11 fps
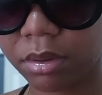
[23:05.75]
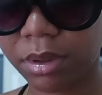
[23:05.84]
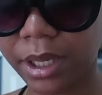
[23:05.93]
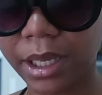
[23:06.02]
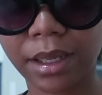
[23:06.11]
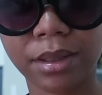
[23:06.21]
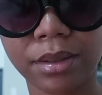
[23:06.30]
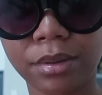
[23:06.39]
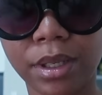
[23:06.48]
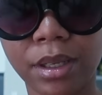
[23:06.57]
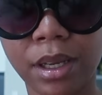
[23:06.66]
Where did I get
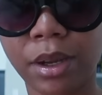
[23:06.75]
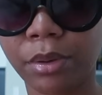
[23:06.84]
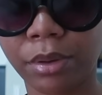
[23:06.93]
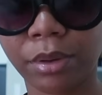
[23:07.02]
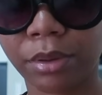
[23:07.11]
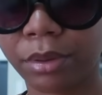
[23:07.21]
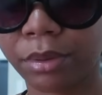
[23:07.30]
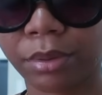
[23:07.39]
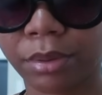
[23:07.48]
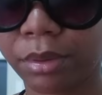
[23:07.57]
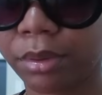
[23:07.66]
this ring? I don't know.
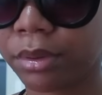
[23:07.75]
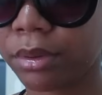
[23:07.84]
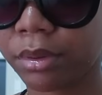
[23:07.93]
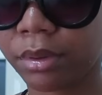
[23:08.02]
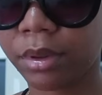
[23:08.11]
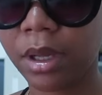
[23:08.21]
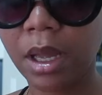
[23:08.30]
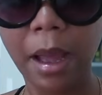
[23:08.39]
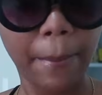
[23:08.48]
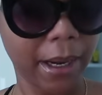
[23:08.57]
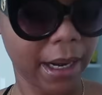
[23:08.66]

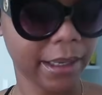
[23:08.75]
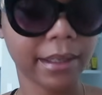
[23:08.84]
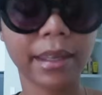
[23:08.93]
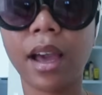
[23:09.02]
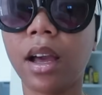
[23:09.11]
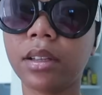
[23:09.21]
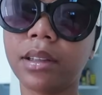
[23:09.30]
But like, yeah,